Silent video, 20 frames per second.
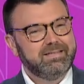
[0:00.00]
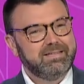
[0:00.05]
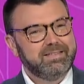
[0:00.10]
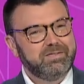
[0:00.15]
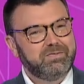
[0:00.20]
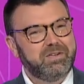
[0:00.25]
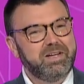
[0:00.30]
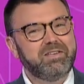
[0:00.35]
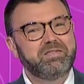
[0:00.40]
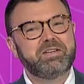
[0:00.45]

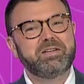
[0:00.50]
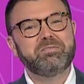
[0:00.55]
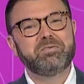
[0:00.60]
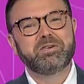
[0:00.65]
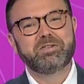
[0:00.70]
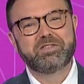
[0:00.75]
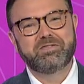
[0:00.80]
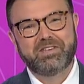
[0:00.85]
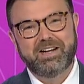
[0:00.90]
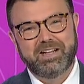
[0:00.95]
If we have any
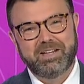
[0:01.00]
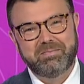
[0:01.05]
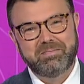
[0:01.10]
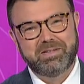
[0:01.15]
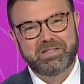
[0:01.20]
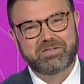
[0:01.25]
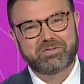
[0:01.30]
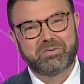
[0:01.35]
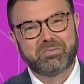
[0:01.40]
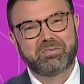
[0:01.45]
more
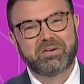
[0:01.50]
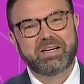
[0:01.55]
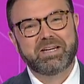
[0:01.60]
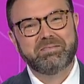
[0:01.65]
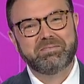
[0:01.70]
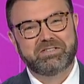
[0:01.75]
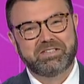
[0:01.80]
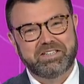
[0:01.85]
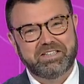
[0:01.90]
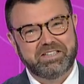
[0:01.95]
developments, we'll bring
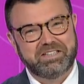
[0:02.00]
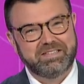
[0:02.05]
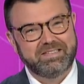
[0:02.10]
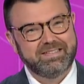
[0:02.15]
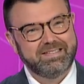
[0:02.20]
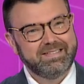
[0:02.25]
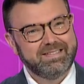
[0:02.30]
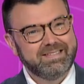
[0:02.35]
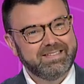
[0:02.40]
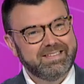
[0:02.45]
them to you.
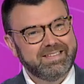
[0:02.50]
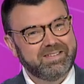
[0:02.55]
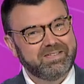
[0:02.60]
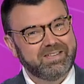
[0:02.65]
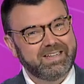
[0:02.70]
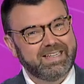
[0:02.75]
Mm -hmm. There we